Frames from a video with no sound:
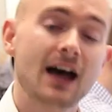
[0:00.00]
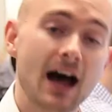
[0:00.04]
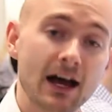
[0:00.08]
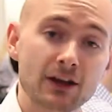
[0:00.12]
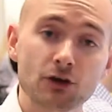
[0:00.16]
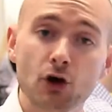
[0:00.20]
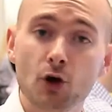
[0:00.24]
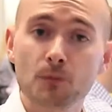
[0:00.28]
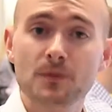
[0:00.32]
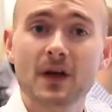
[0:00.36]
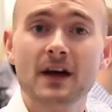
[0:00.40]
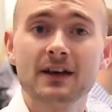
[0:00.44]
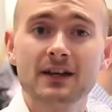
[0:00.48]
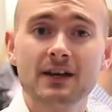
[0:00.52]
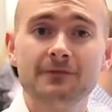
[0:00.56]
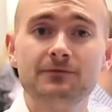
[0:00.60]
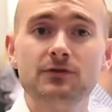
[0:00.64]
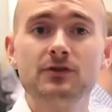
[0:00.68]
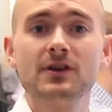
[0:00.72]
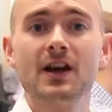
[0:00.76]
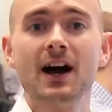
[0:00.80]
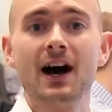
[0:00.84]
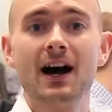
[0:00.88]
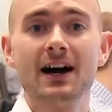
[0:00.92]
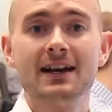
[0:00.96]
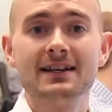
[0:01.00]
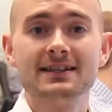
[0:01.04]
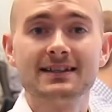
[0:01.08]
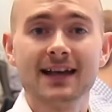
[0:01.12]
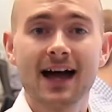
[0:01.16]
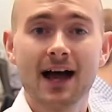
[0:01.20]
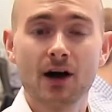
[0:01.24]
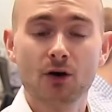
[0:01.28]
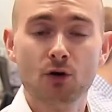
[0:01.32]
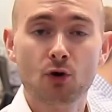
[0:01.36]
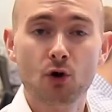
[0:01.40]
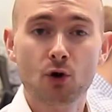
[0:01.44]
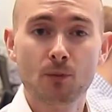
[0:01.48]
And I hope that gives you guys
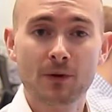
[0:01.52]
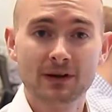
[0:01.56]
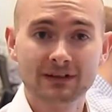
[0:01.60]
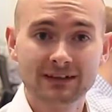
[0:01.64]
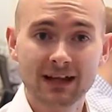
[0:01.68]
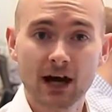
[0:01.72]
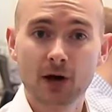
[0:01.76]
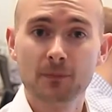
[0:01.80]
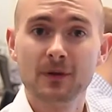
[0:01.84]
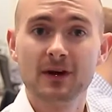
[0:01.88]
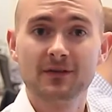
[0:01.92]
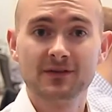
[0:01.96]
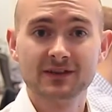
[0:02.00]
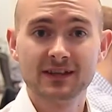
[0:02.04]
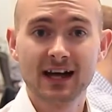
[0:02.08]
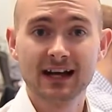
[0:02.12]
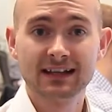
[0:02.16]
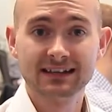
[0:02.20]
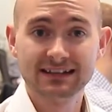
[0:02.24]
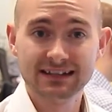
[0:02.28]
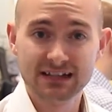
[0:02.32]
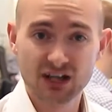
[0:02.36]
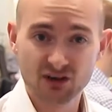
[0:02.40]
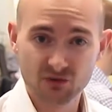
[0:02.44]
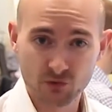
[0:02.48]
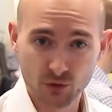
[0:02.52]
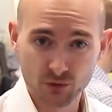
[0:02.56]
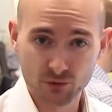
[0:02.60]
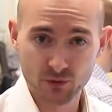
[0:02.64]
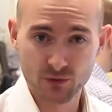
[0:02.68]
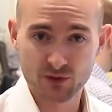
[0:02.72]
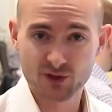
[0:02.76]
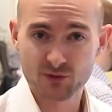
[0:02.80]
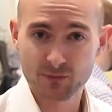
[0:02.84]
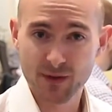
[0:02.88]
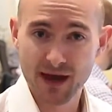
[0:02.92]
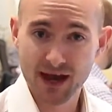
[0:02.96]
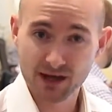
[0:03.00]
at home a little bit of an idea of what to
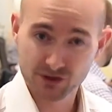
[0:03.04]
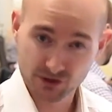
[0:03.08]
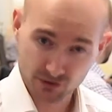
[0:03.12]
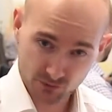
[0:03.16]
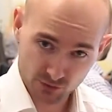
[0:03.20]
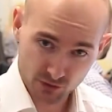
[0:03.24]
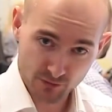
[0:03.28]
expect.